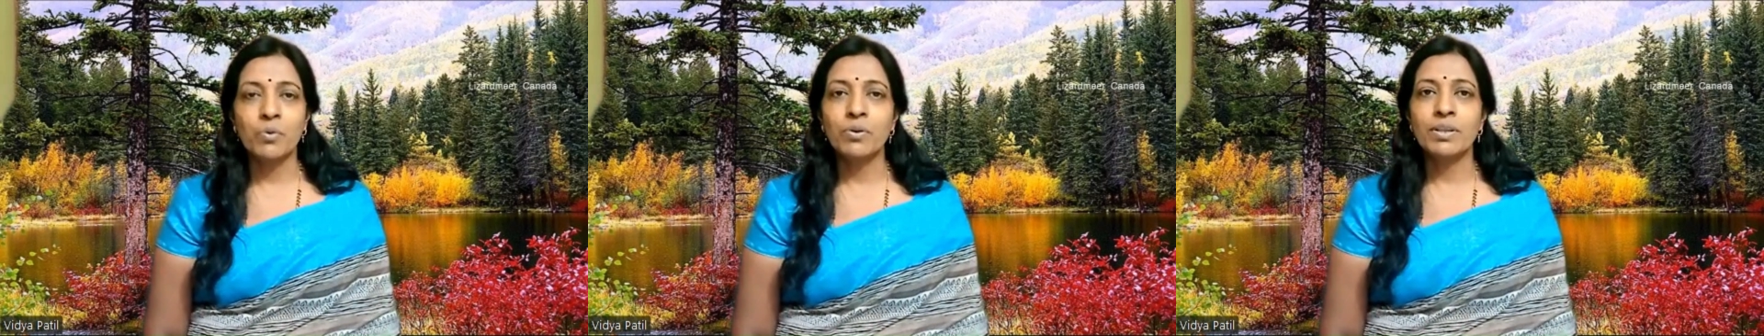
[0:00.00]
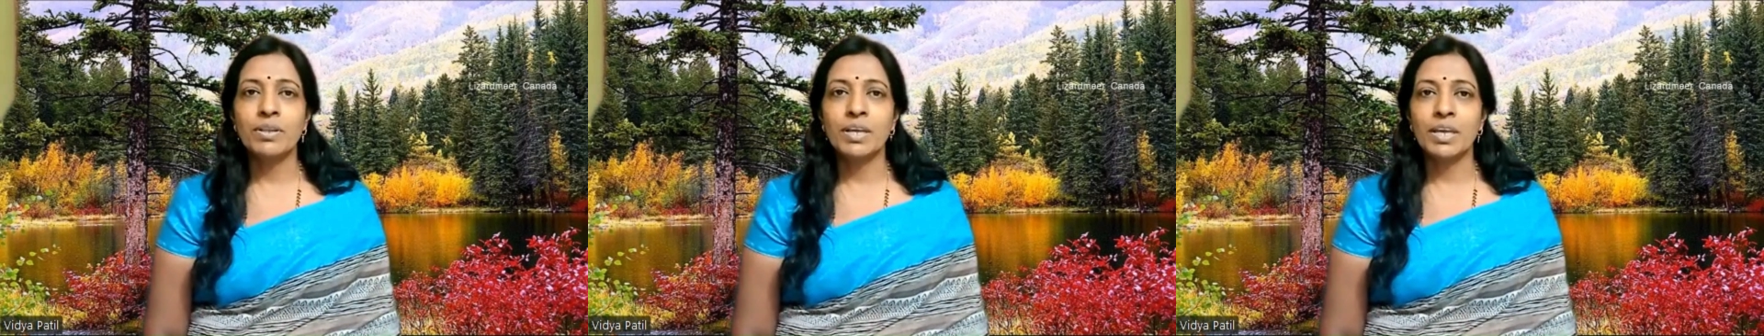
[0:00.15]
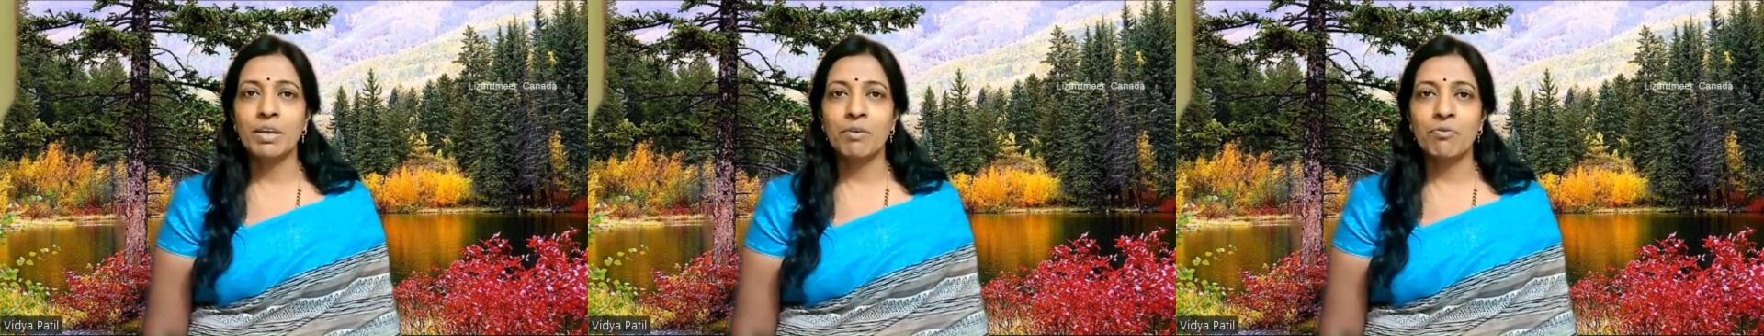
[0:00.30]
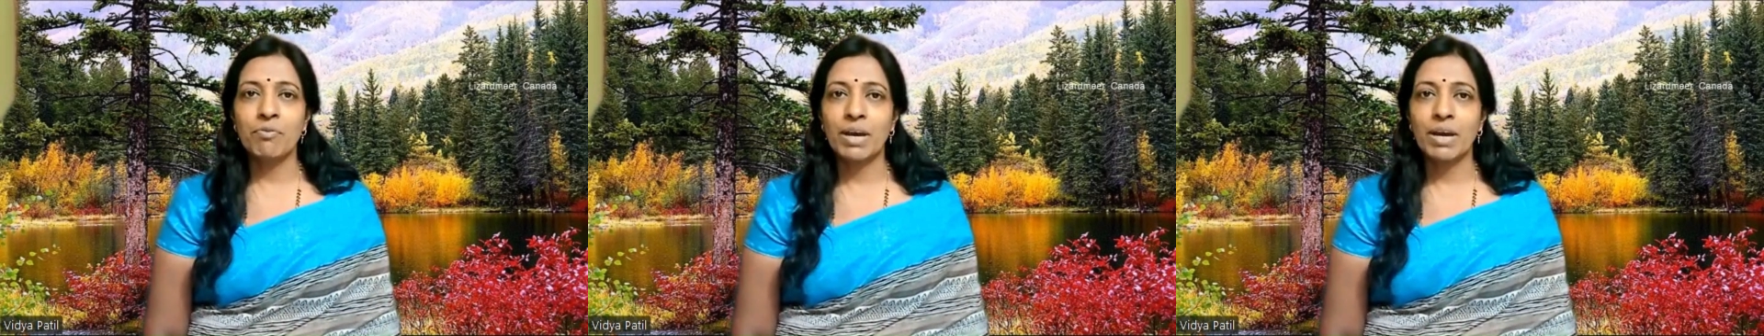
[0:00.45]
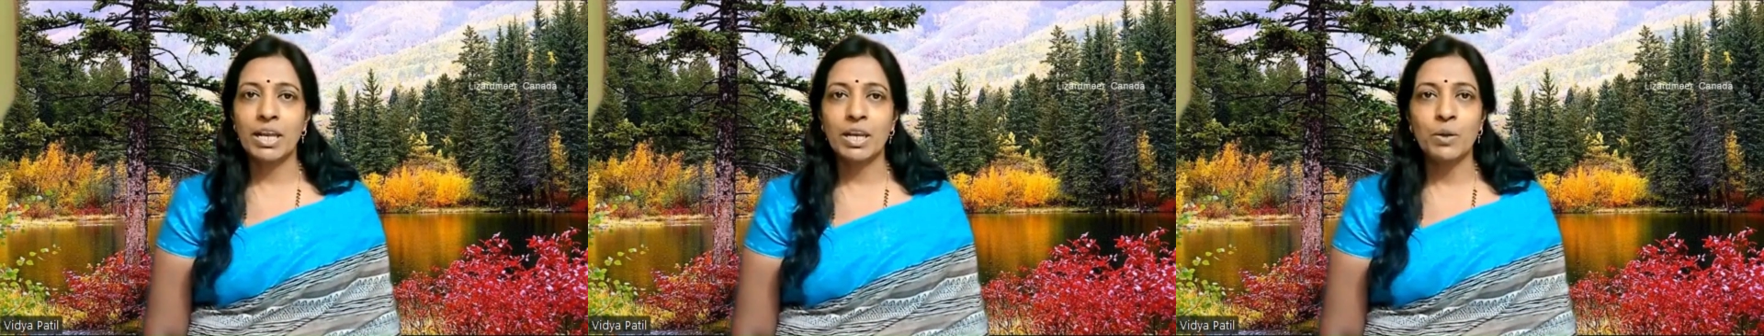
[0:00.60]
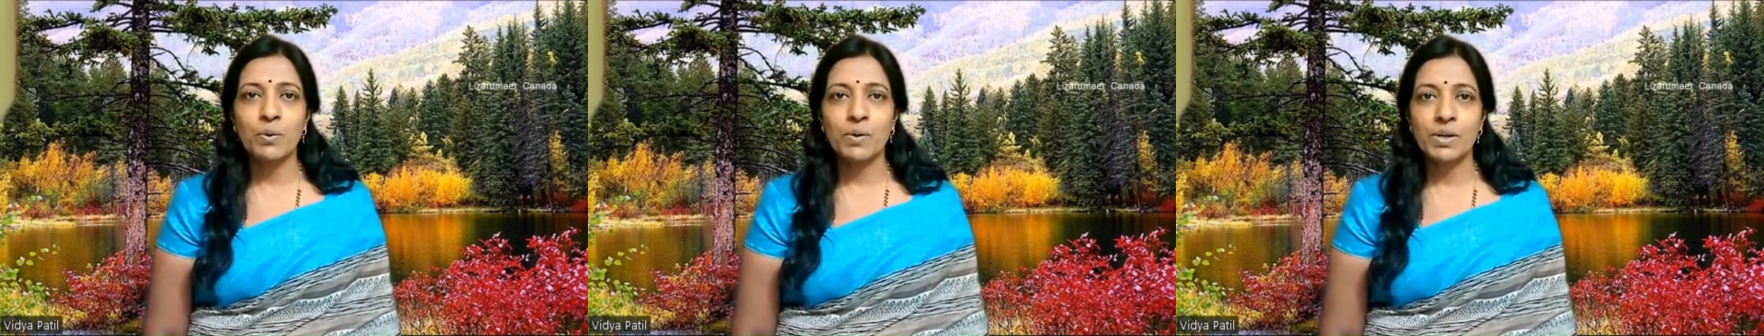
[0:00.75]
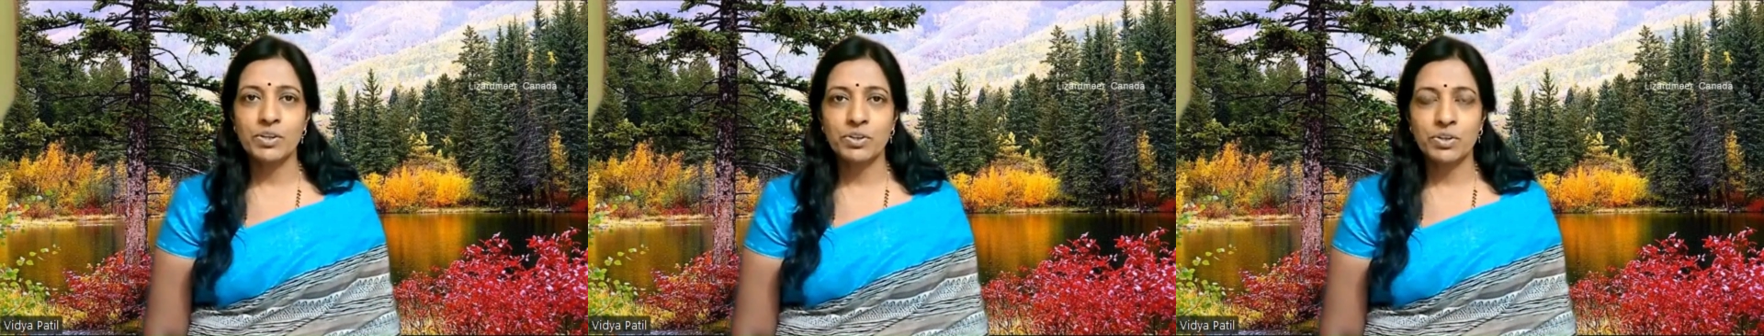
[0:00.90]
the
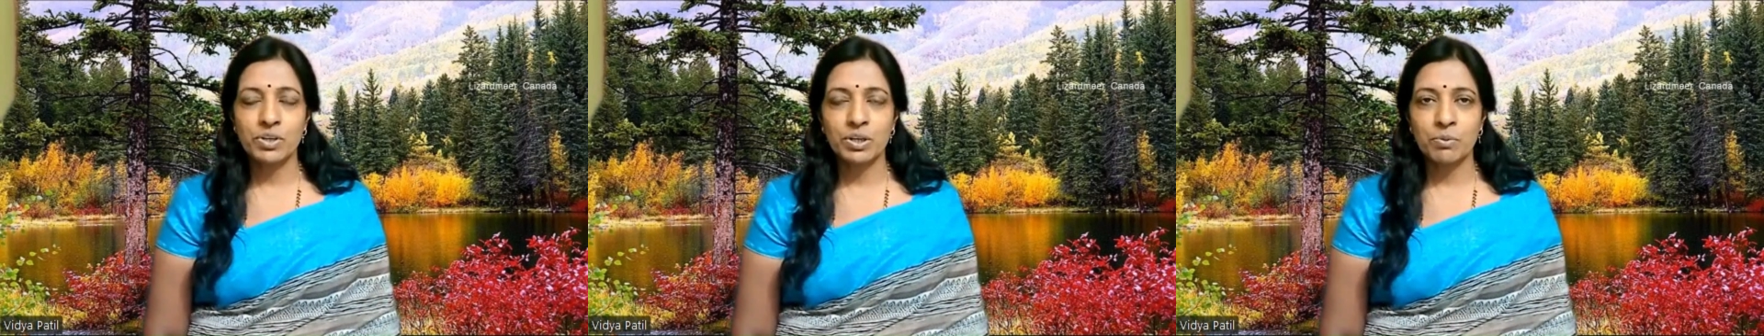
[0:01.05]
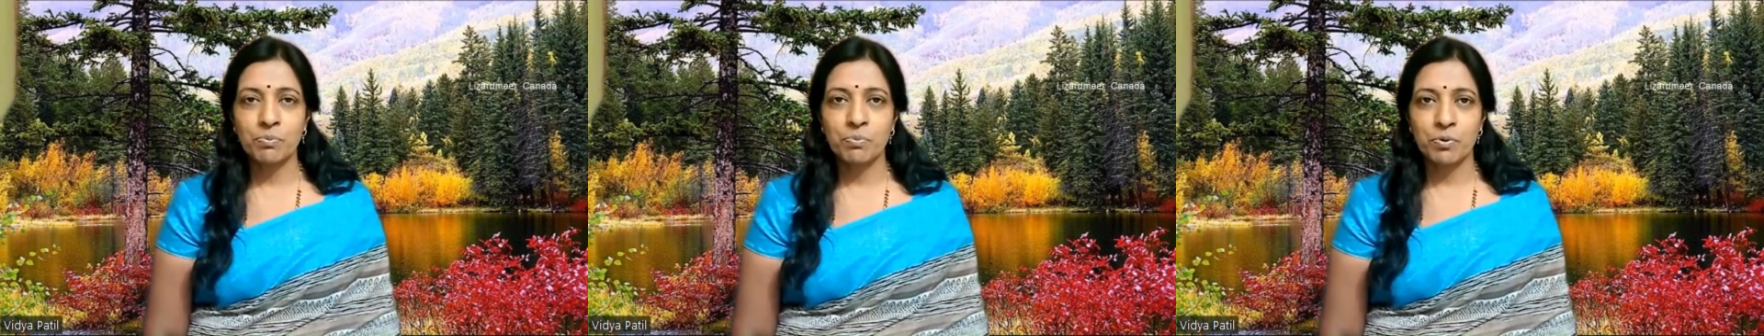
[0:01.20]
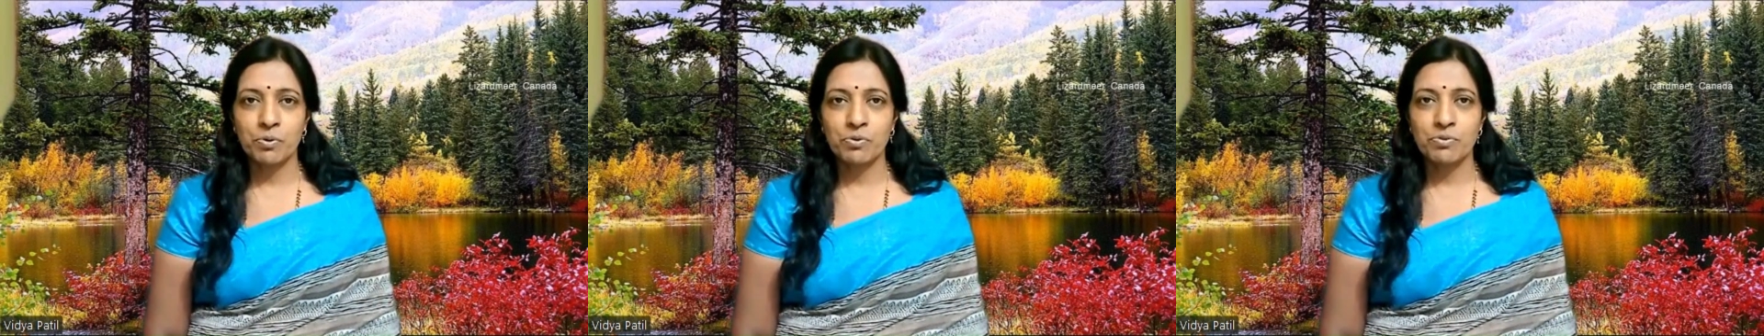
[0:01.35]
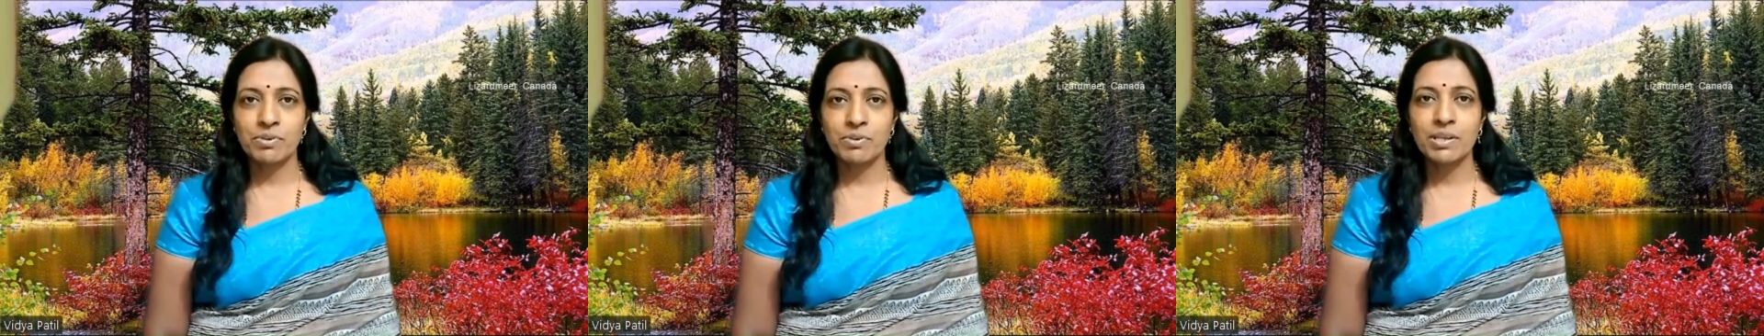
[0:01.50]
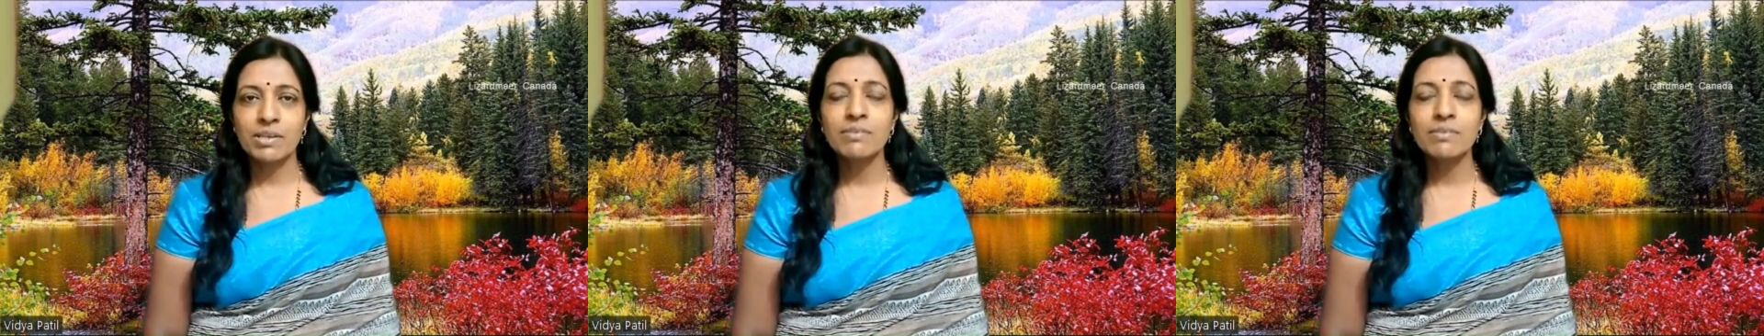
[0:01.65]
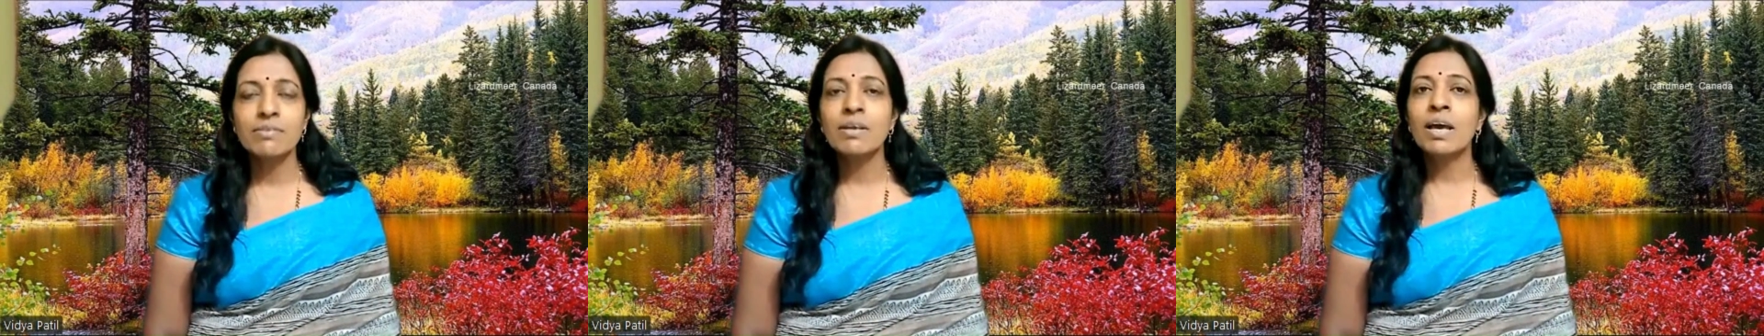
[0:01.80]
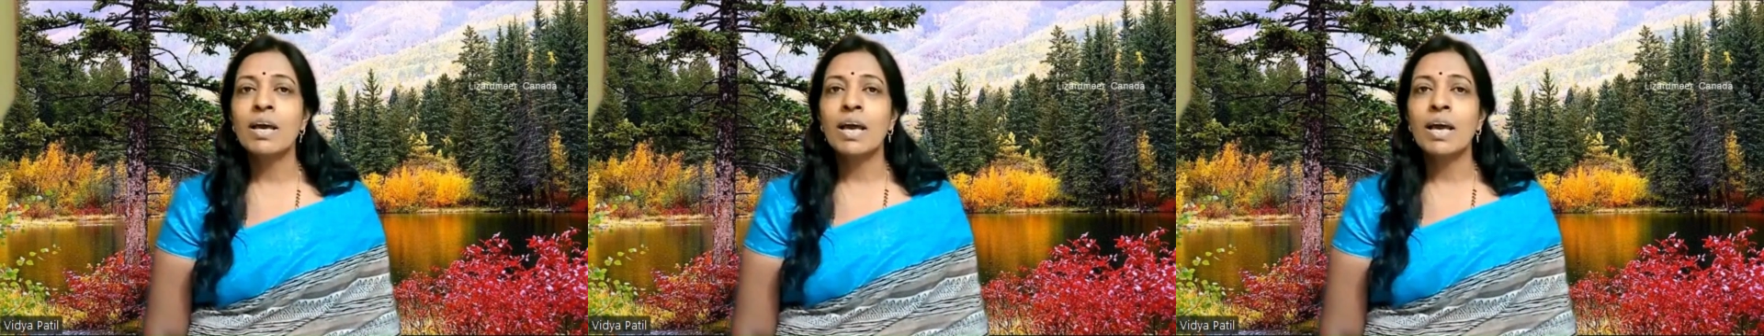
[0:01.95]
evaluation process